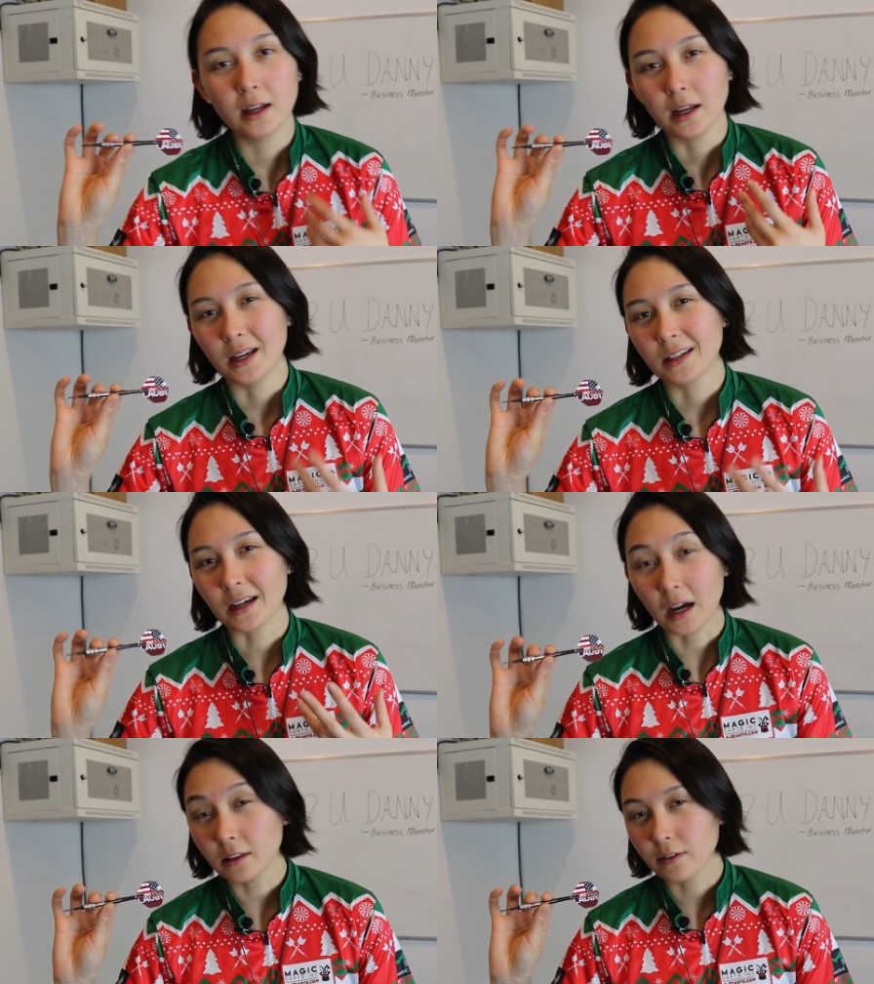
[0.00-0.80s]
And
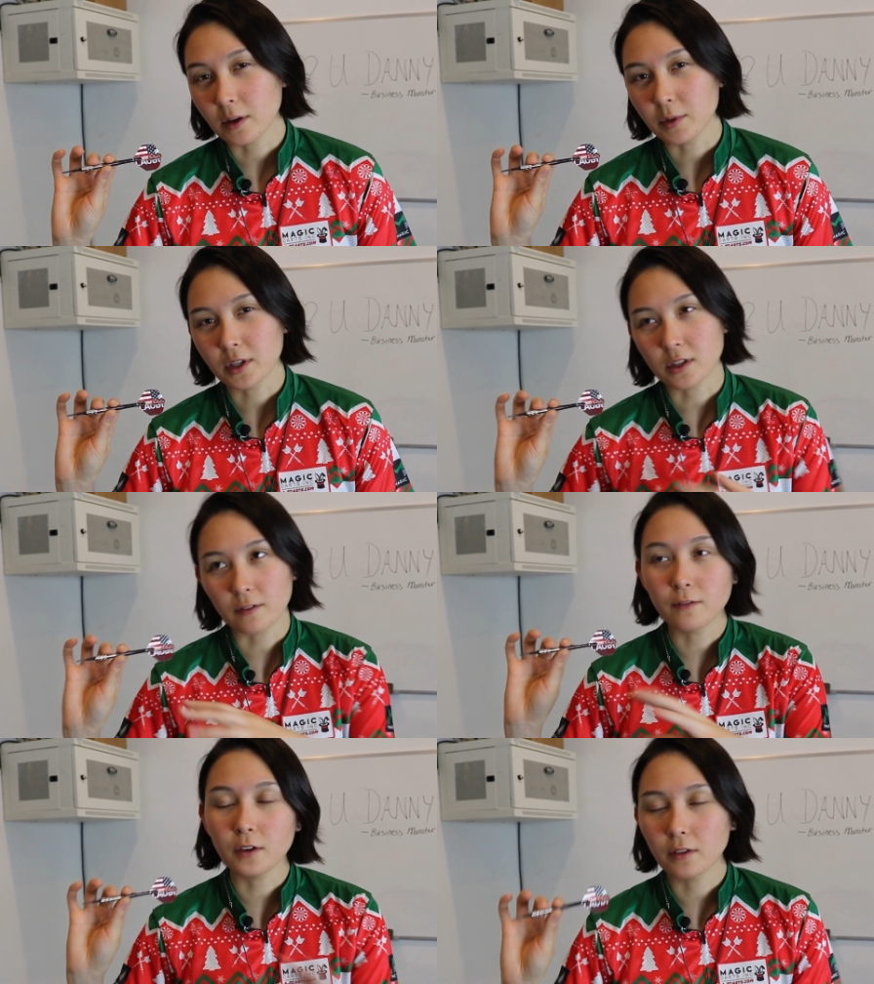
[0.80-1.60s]
I love that because I
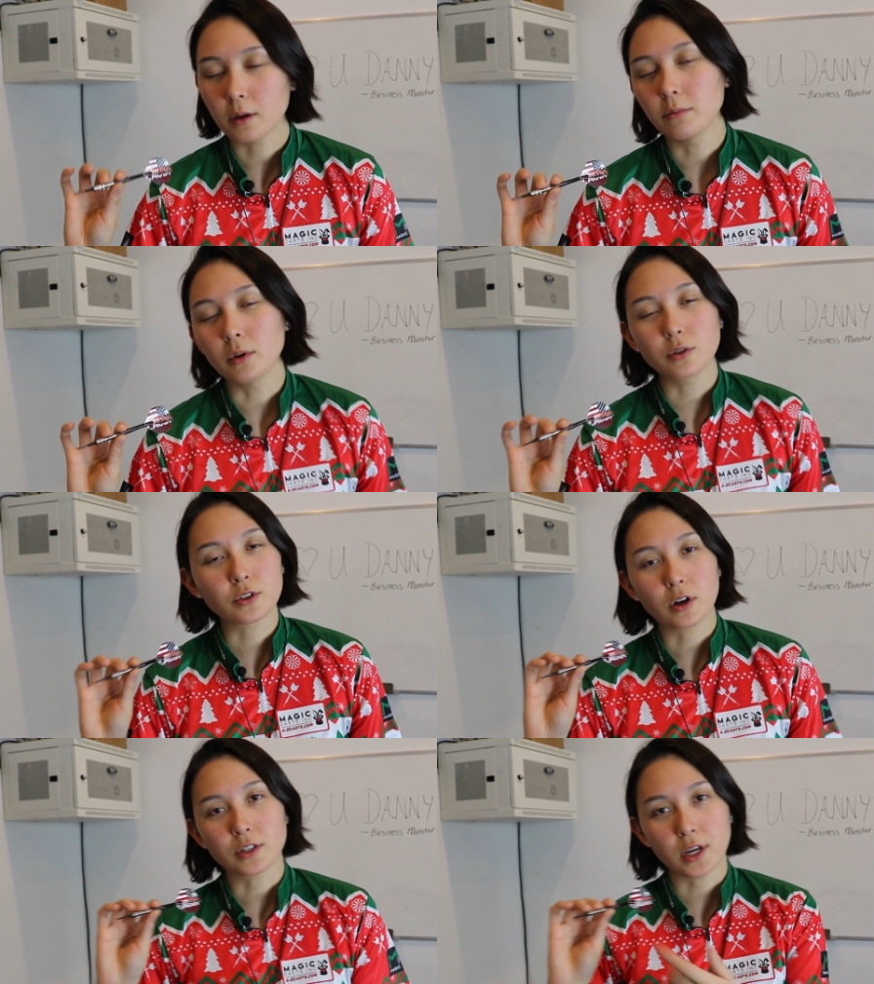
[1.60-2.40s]
feel that most darts